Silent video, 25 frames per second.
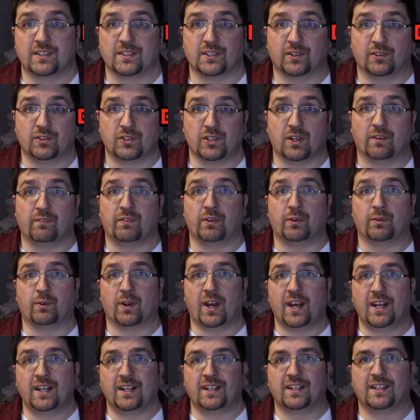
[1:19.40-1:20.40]
So jumping
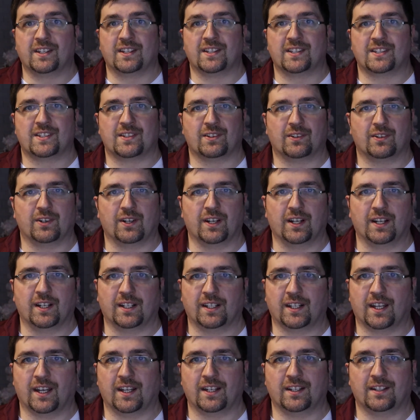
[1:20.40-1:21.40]
right into the
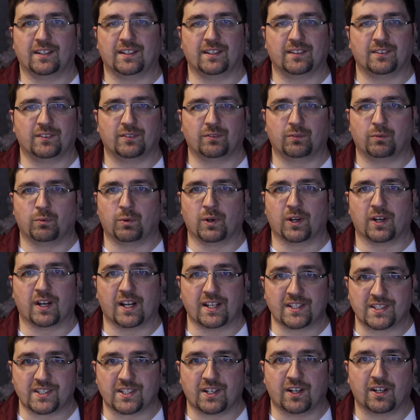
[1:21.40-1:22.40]
story, kind of where
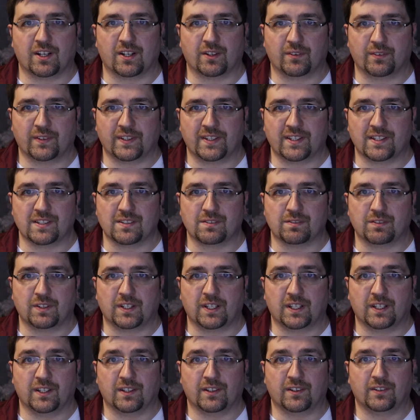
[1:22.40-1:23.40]
I started with this
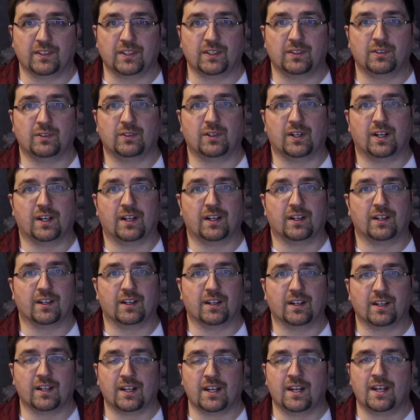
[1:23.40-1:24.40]
video. You
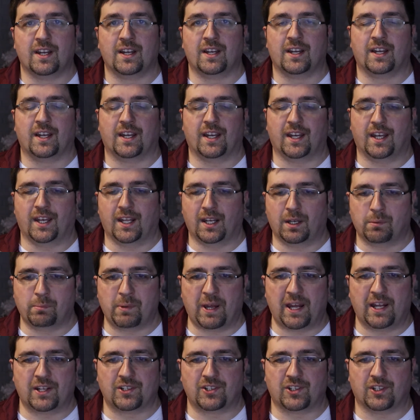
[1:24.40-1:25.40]
are in a
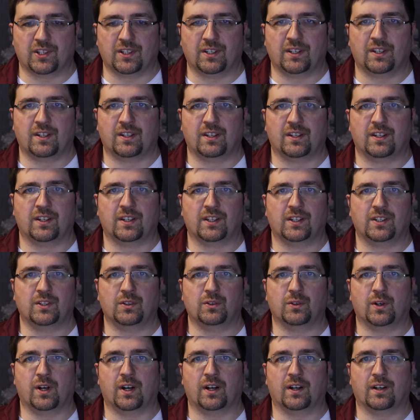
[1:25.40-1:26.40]
mansion.
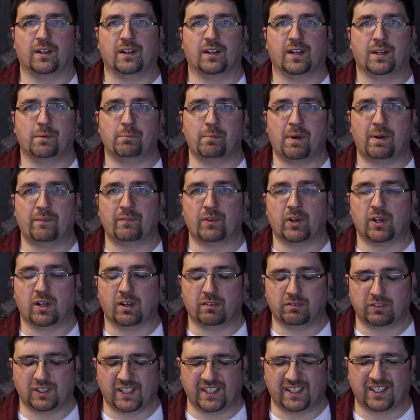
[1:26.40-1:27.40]
You are a member
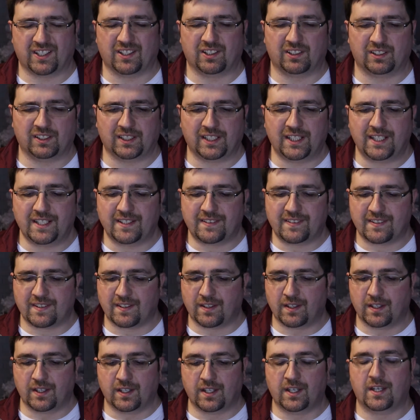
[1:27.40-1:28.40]
of like an
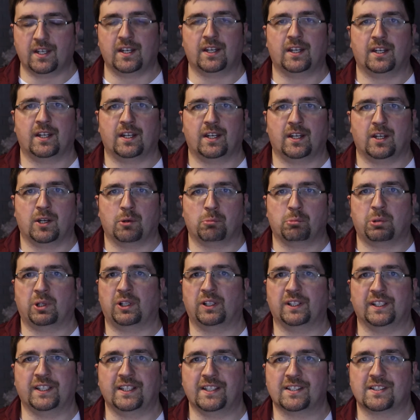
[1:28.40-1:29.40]
elite
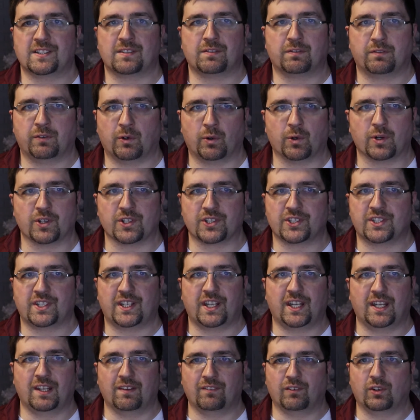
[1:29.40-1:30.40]
police force
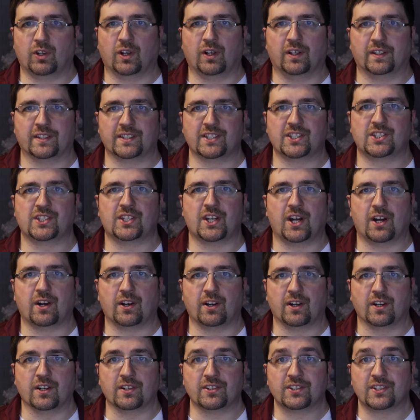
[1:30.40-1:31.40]
team called
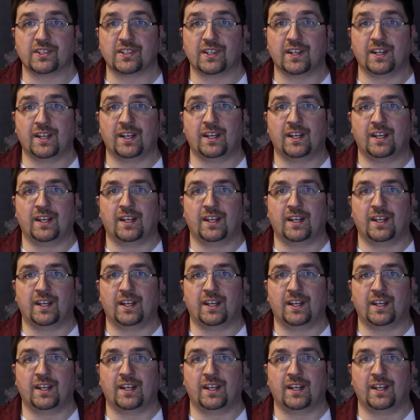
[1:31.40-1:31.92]
STARS.